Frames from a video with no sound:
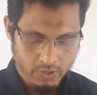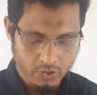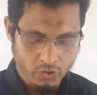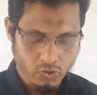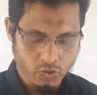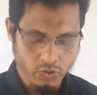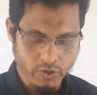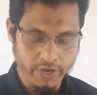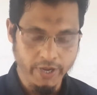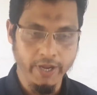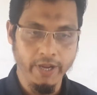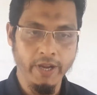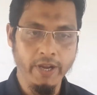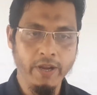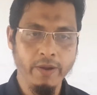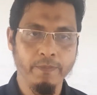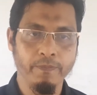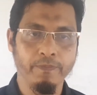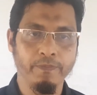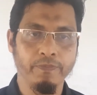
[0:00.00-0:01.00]

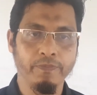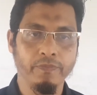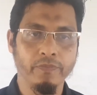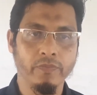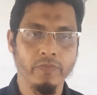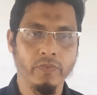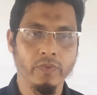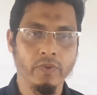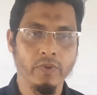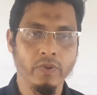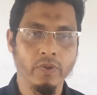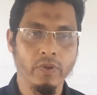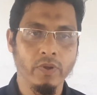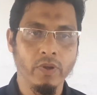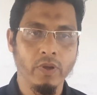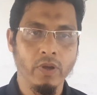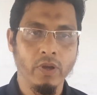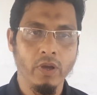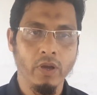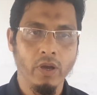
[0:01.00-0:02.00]
Today,
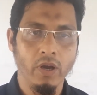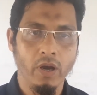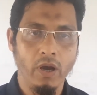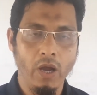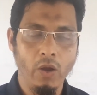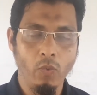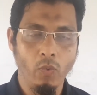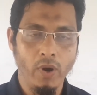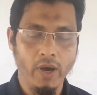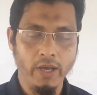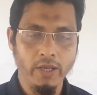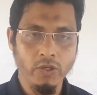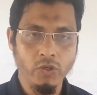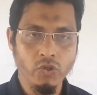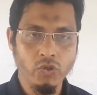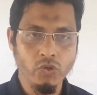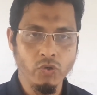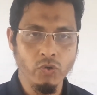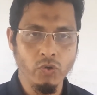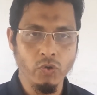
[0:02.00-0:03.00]
I
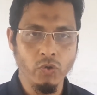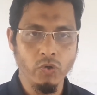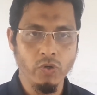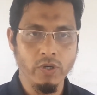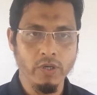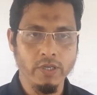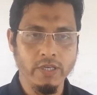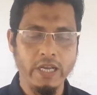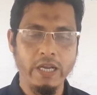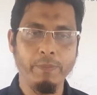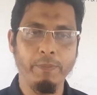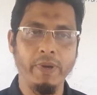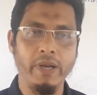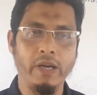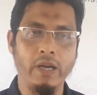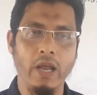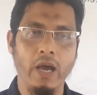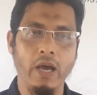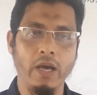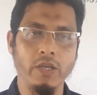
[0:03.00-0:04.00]
want to take my
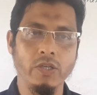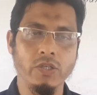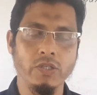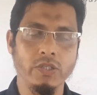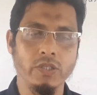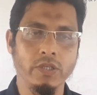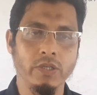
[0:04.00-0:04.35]
class